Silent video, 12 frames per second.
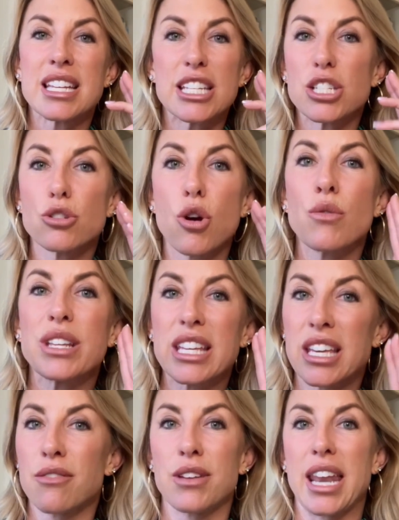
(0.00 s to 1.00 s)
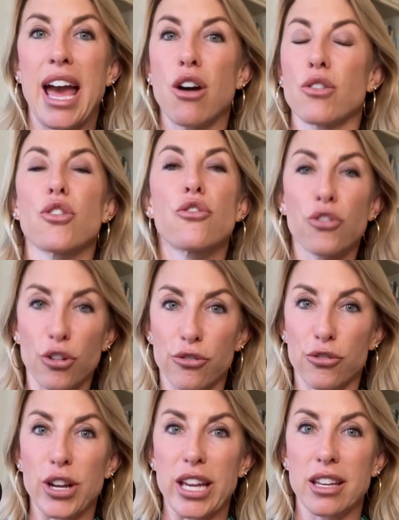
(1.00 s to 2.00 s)
You don't give it out for
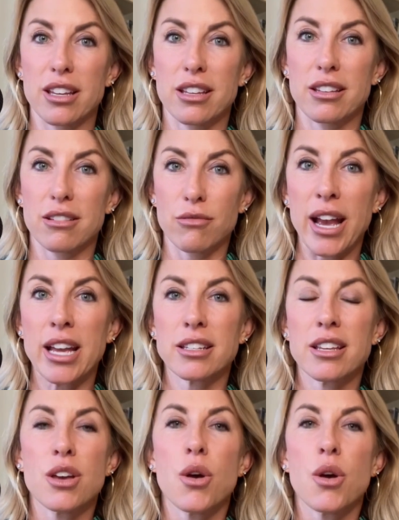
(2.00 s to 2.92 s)
free, right?